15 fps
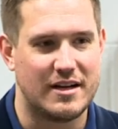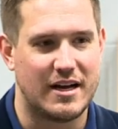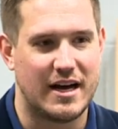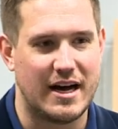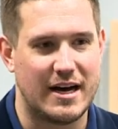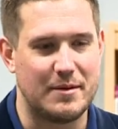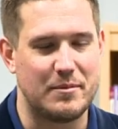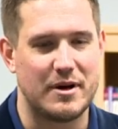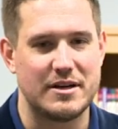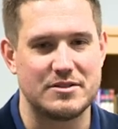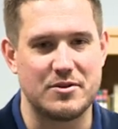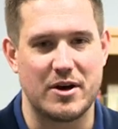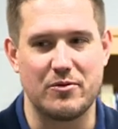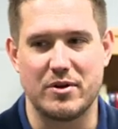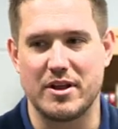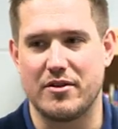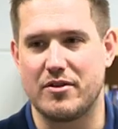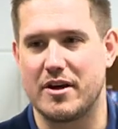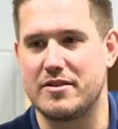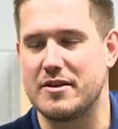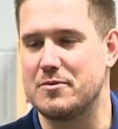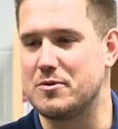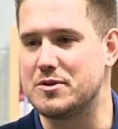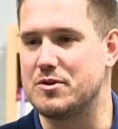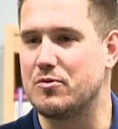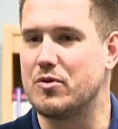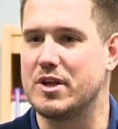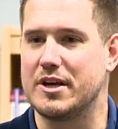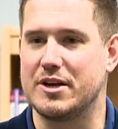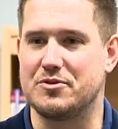Um, so I really thought that it was a
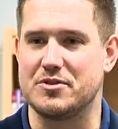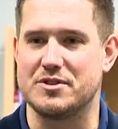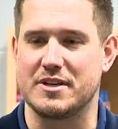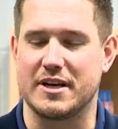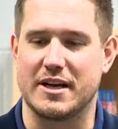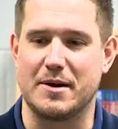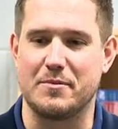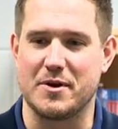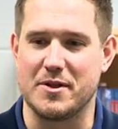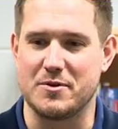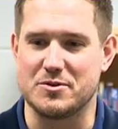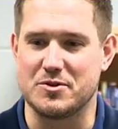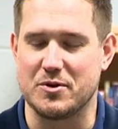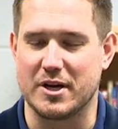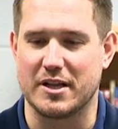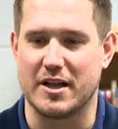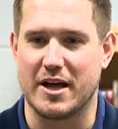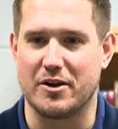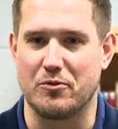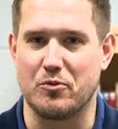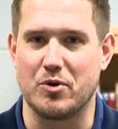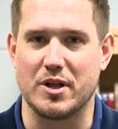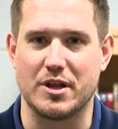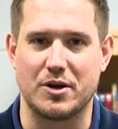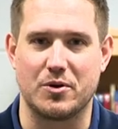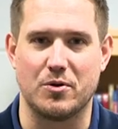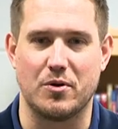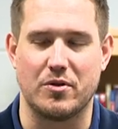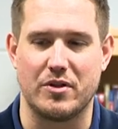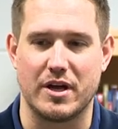really interesting company that was doing a lot of really
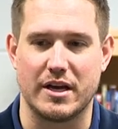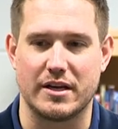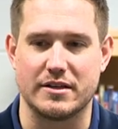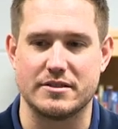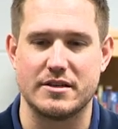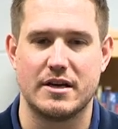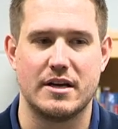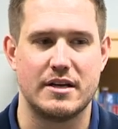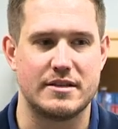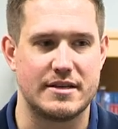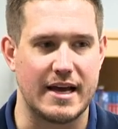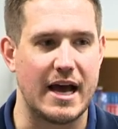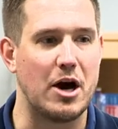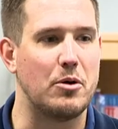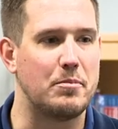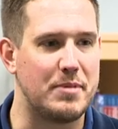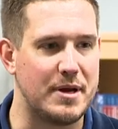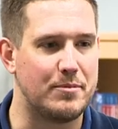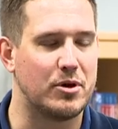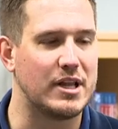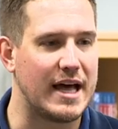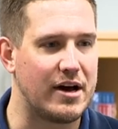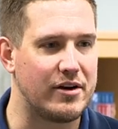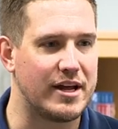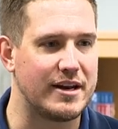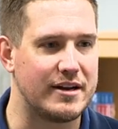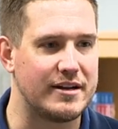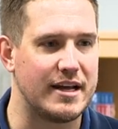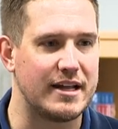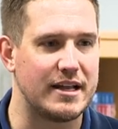cool things to help people out
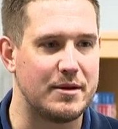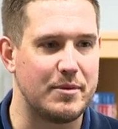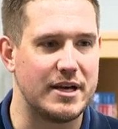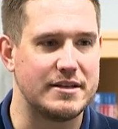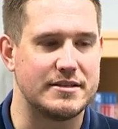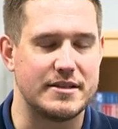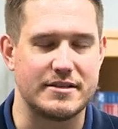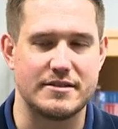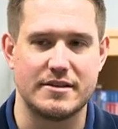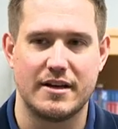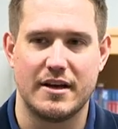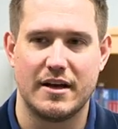on a daily basis.